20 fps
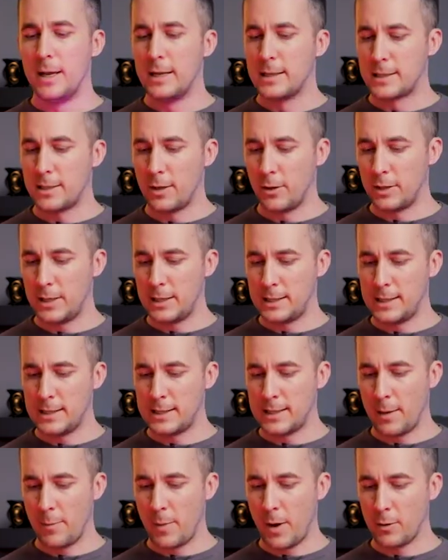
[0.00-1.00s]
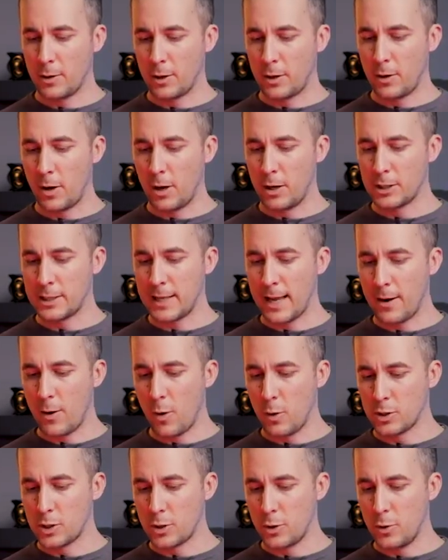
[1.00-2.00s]
So this is about the colors, and
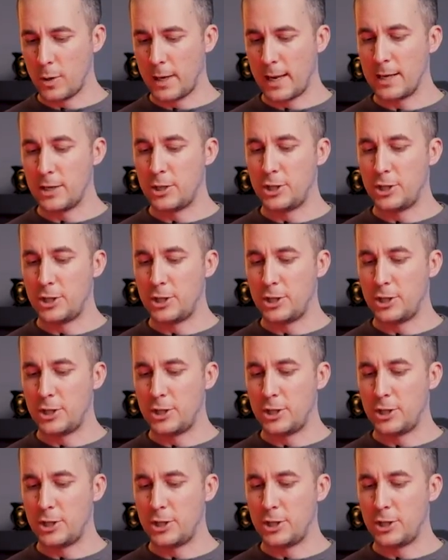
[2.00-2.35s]
also you can